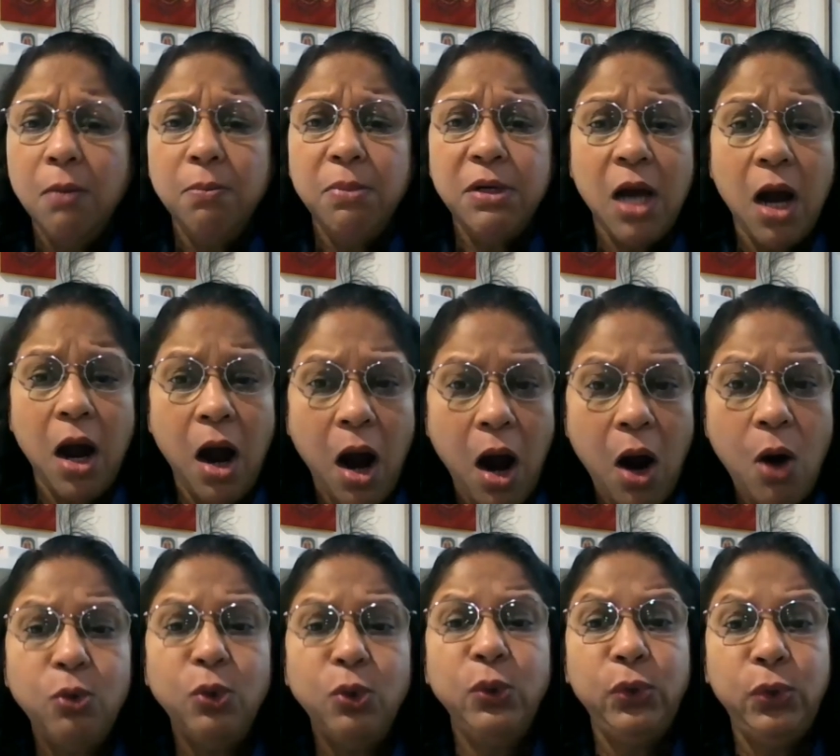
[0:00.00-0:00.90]
But
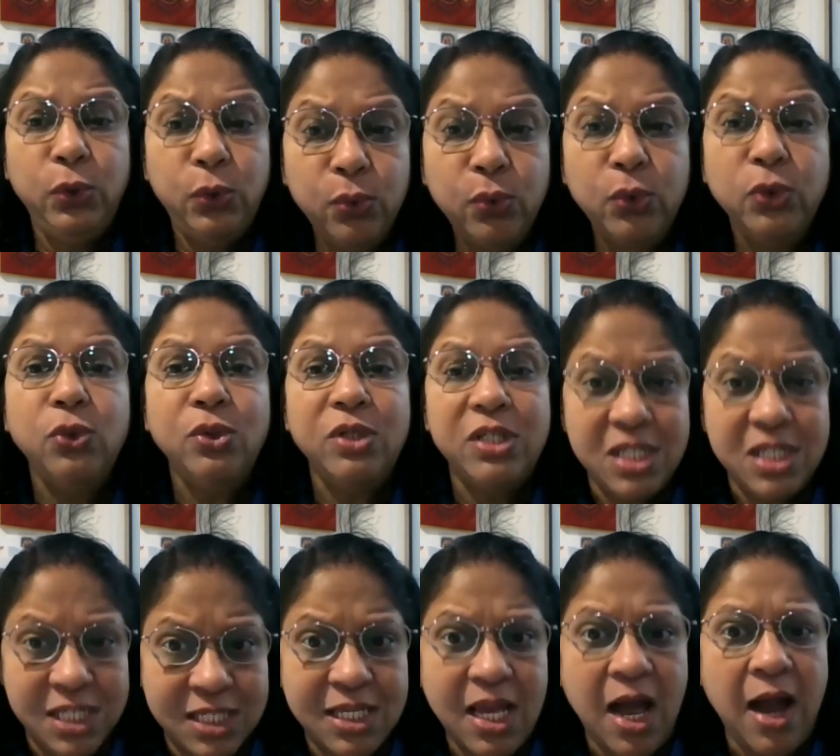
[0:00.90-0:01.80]
how do you
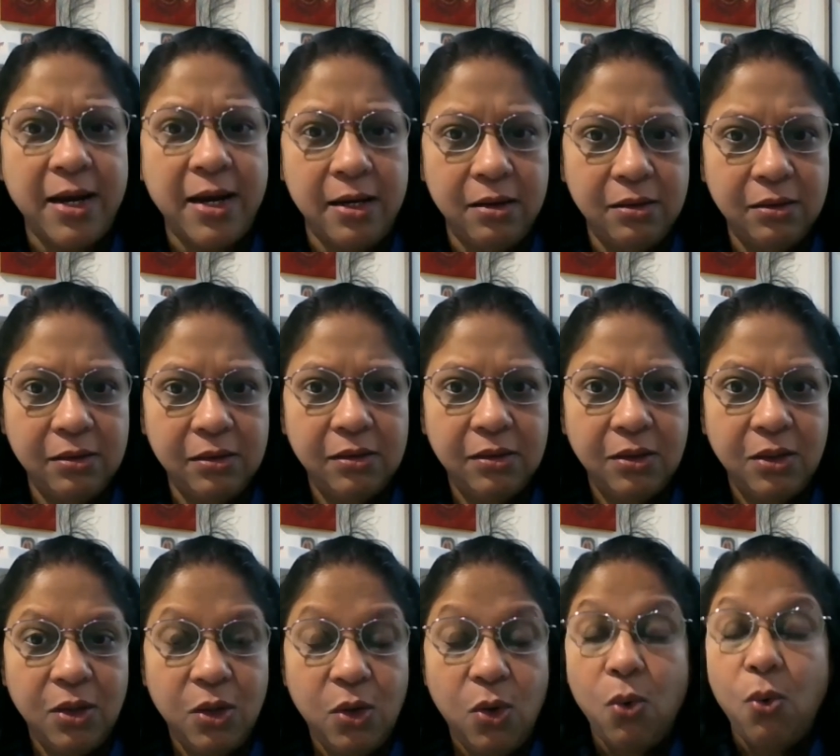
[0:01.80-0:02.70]
decide
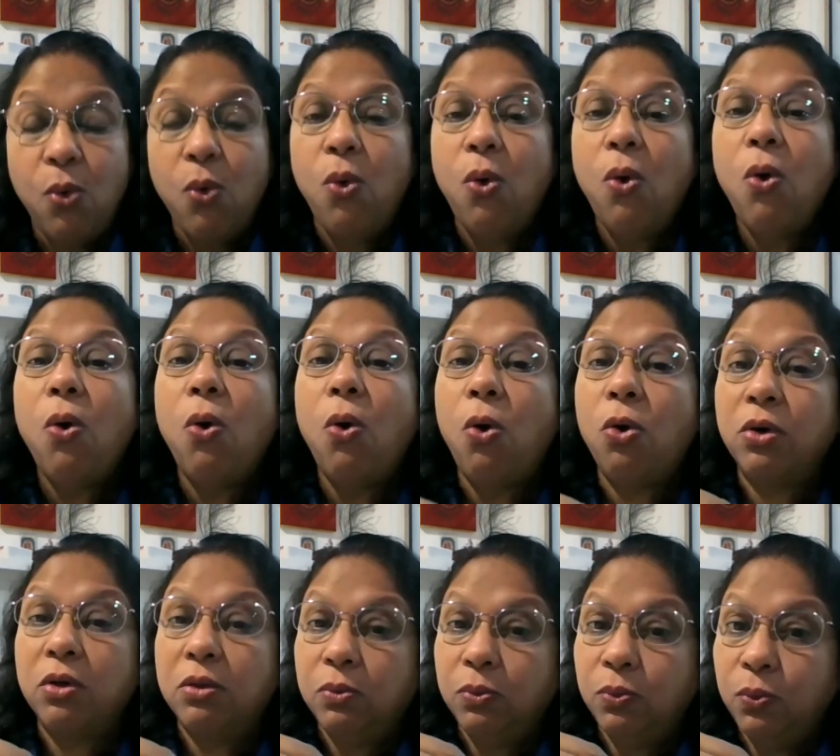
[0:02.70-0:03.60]

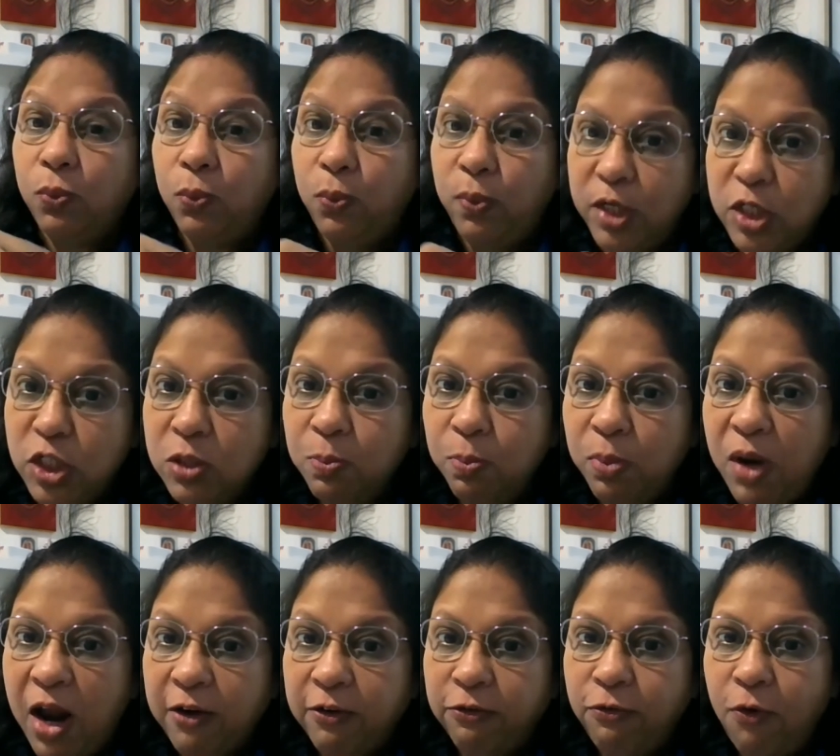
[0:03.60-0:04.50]
on which
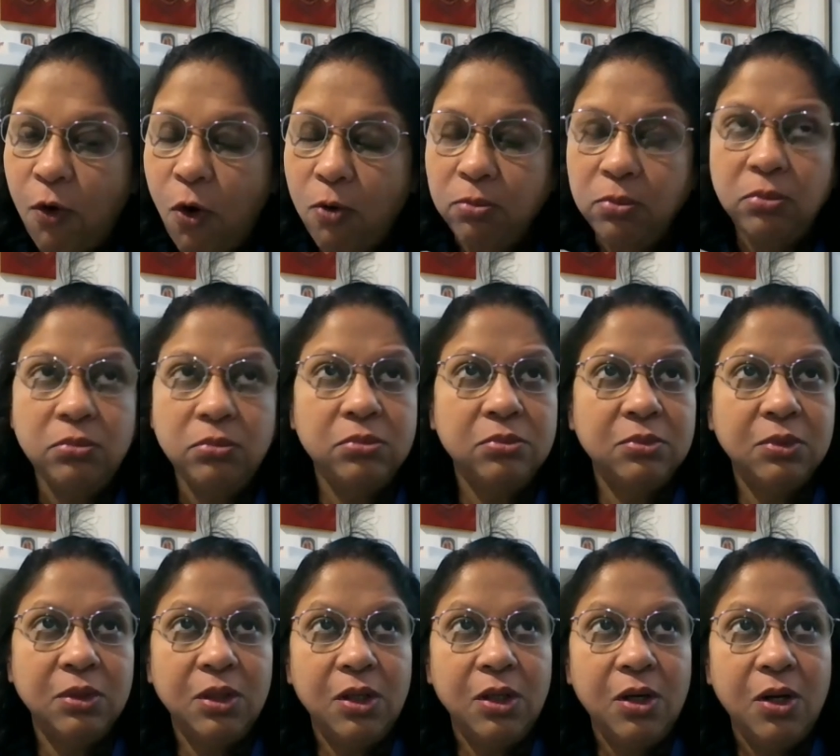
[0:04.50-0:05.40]
platform,
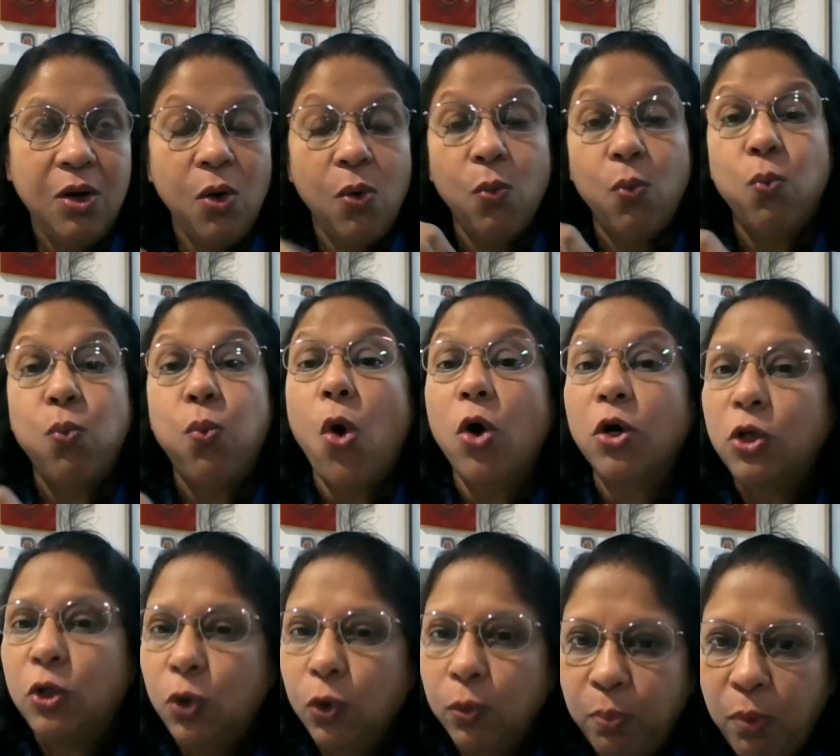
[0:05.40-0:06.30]

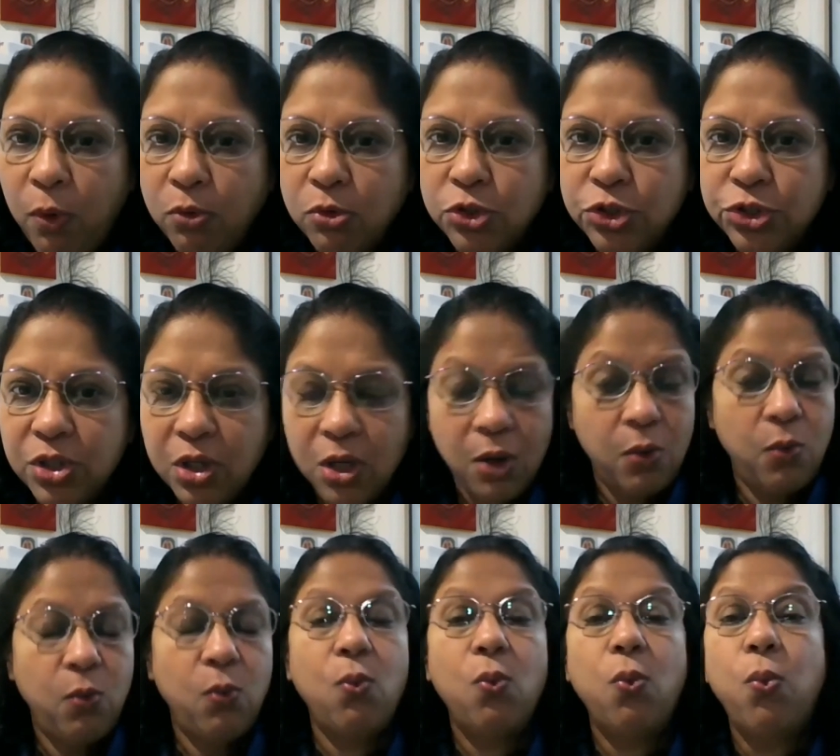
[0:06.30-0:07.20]
what to post,
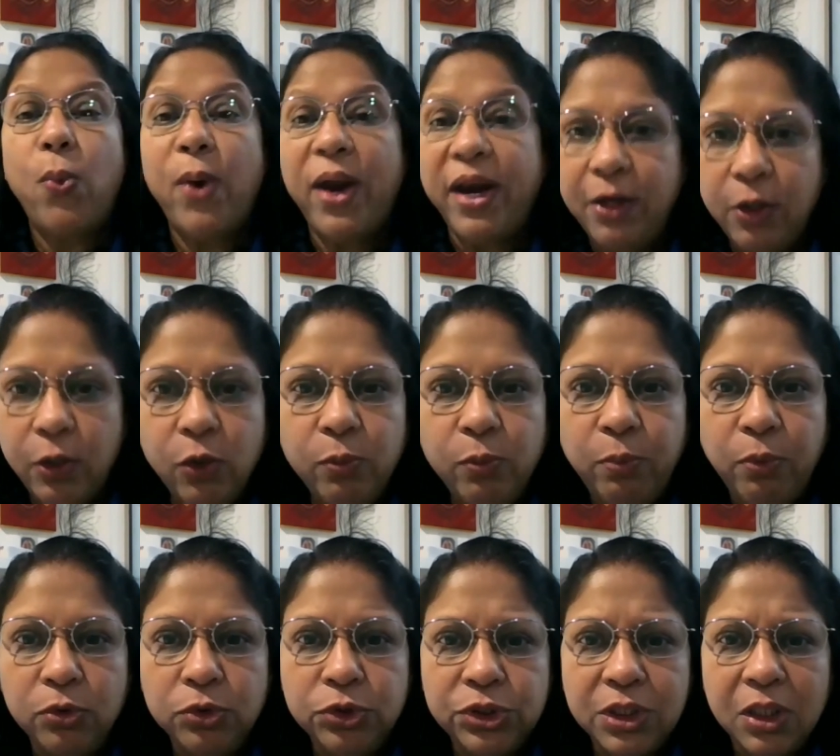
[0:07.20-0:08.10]
when to
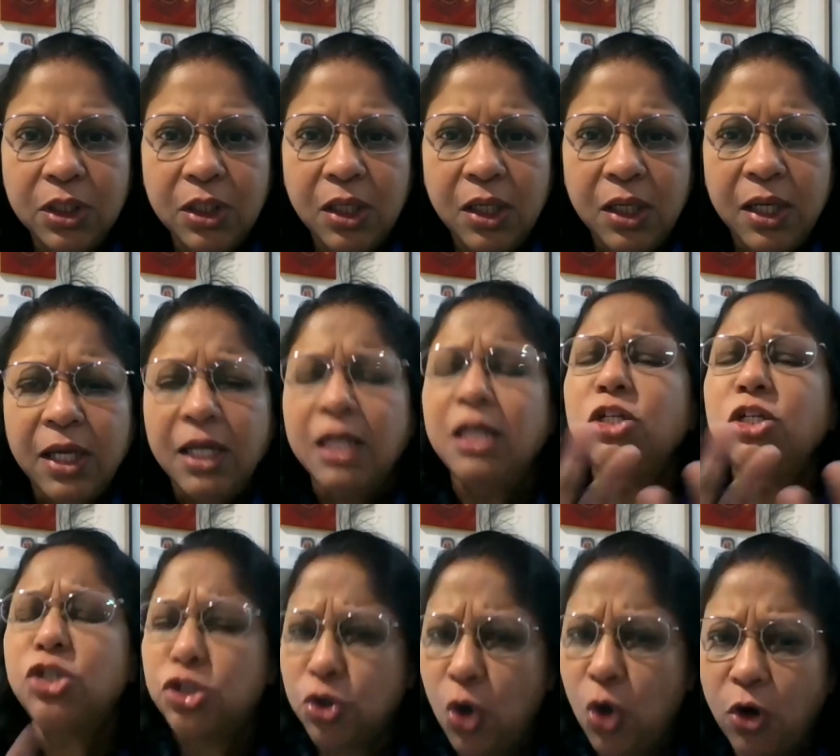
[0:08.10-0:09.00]
post? In
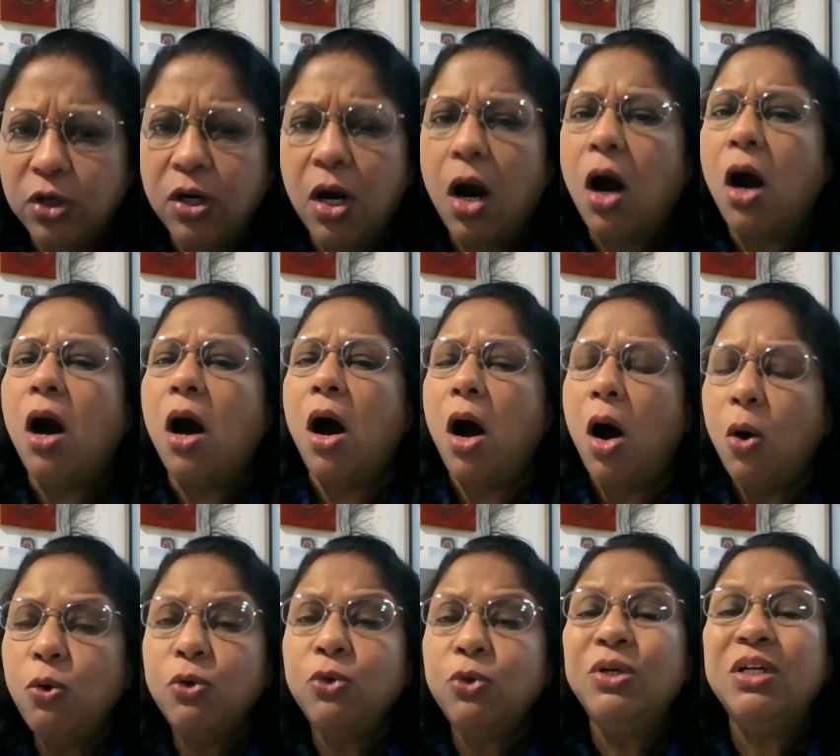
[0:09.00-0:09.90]
short,
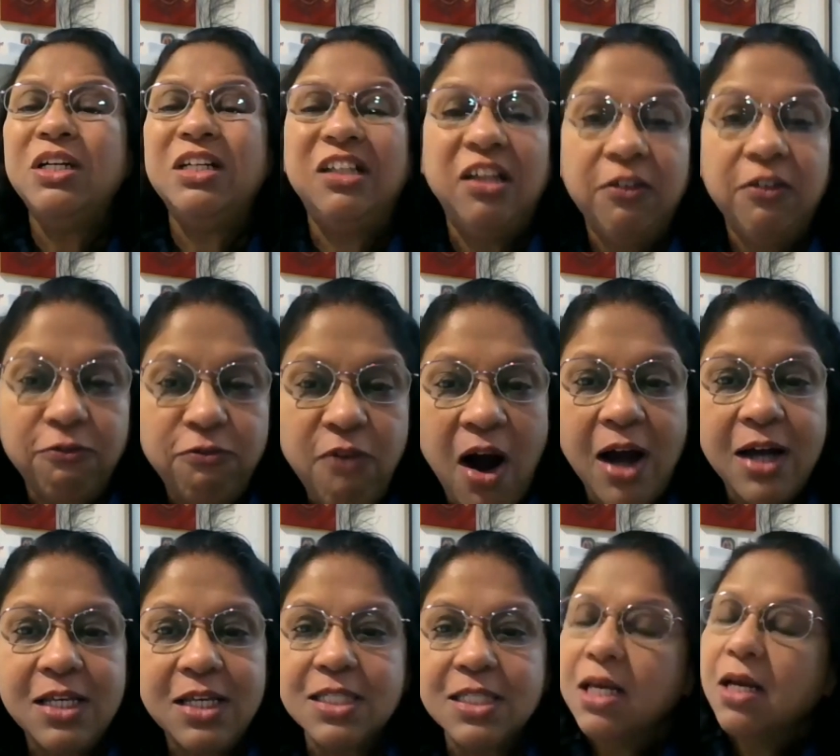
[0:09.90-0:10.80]
how do you
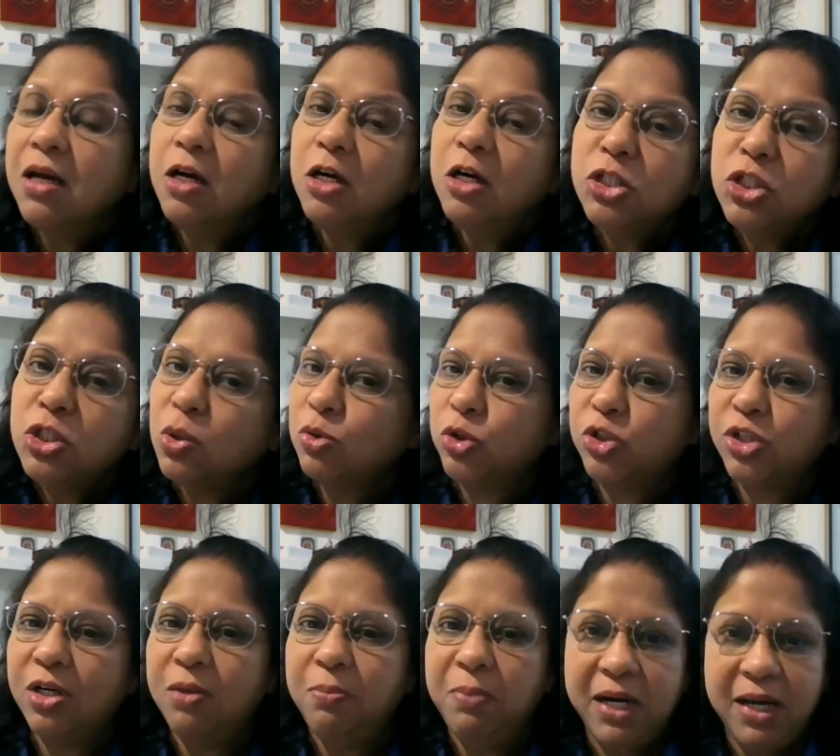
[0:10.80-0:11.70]
devise a
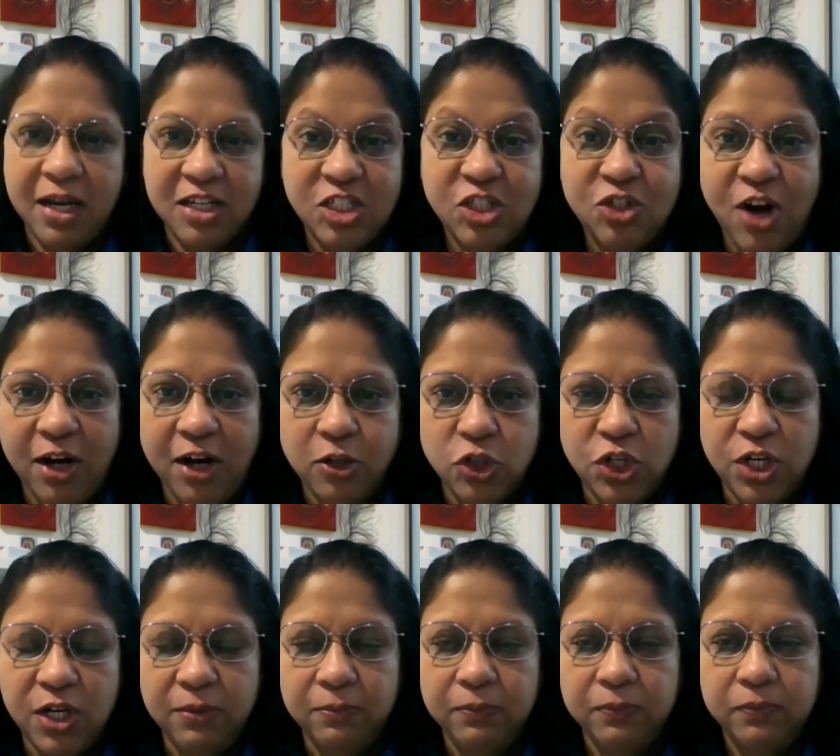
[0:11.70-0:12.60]
social media
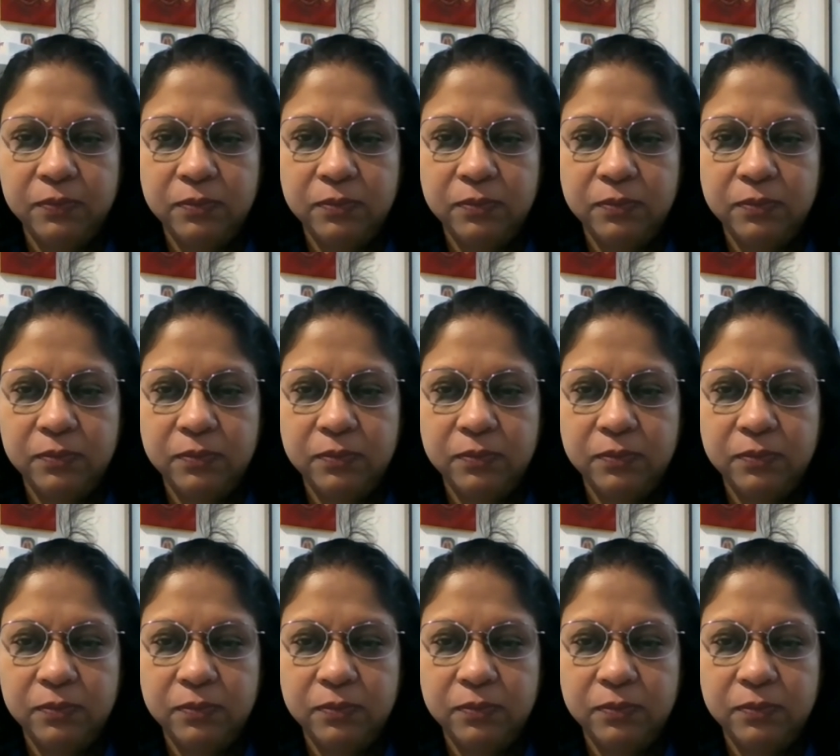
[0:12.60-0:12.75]
strategy?